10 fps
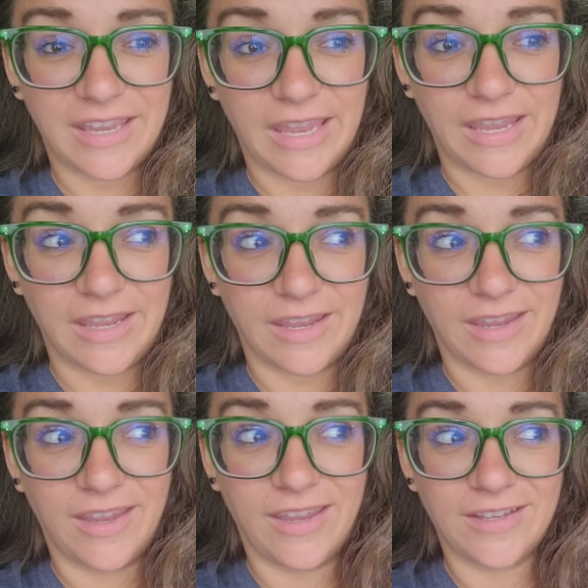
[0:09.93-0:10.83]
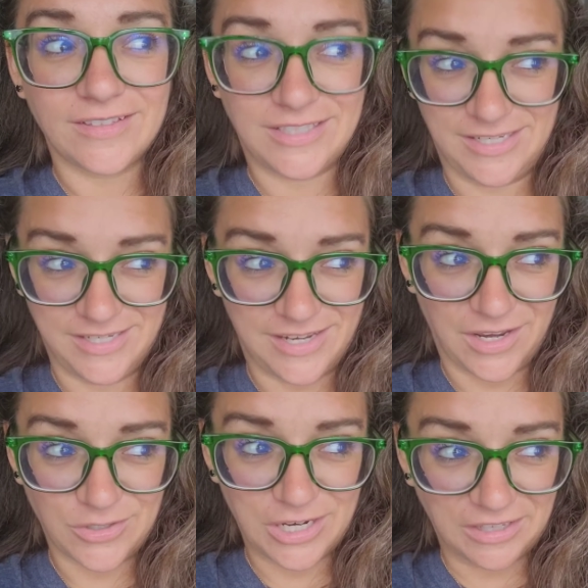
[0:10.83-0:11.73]
a
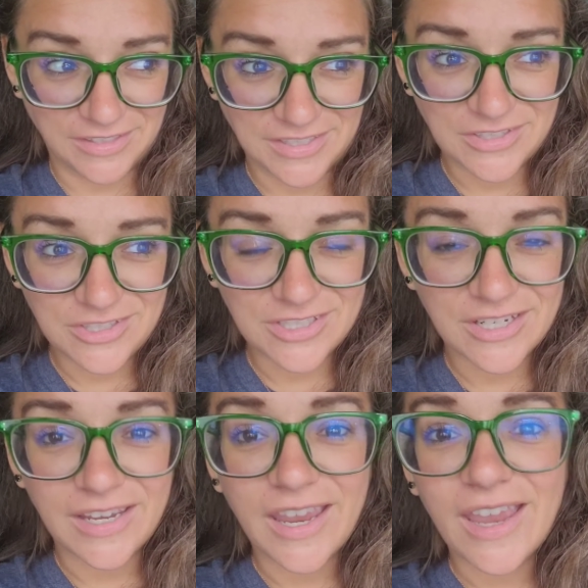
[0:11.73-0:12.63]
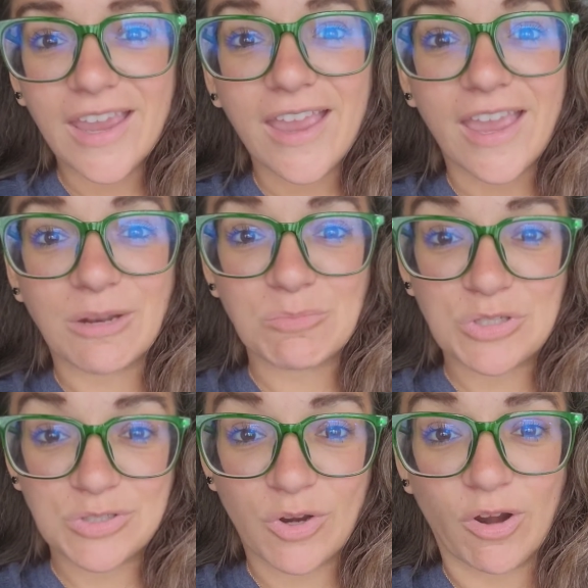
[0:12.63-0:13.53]
10-day challenge, and I'm
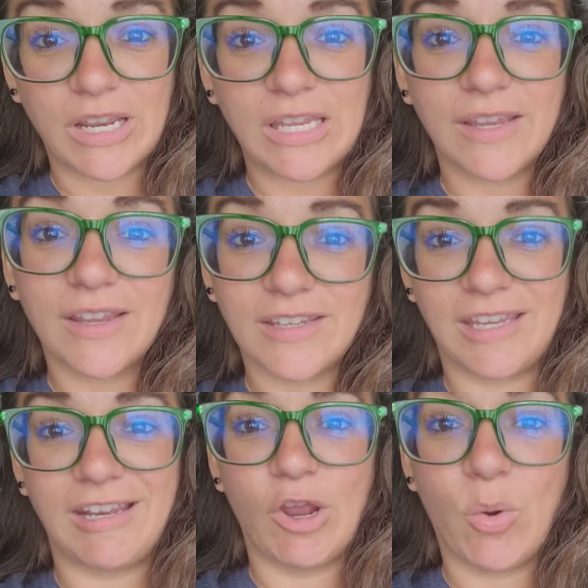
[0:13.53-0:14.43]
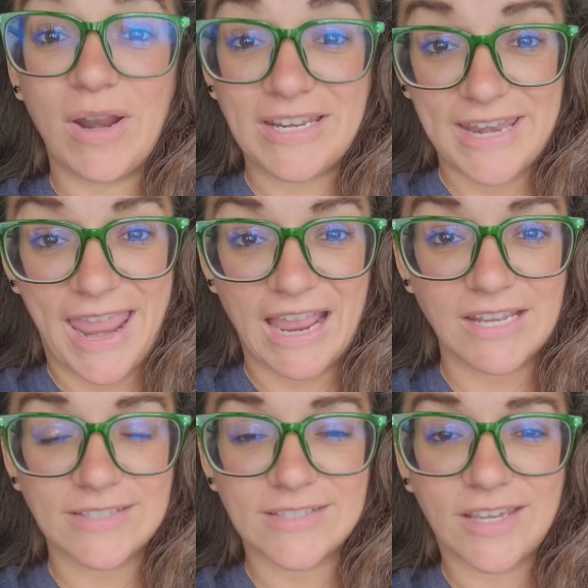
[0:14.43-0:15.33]
starting Keto
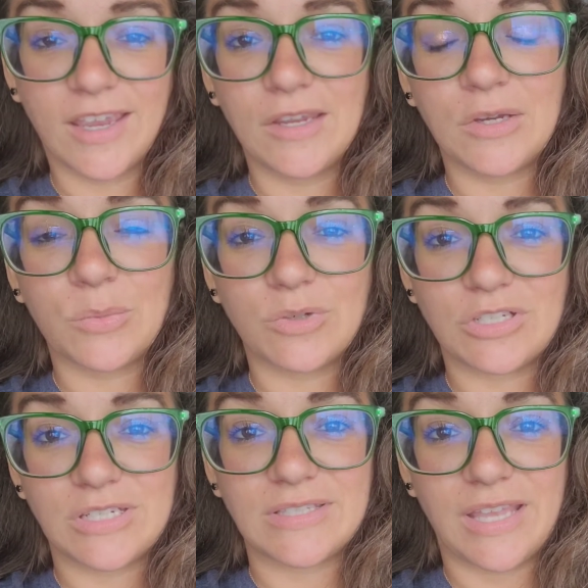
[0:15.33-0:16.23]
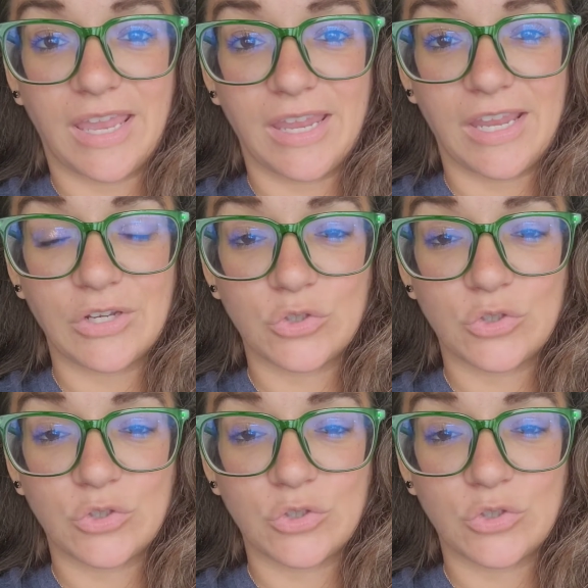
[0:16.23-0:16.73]
Nat, which is a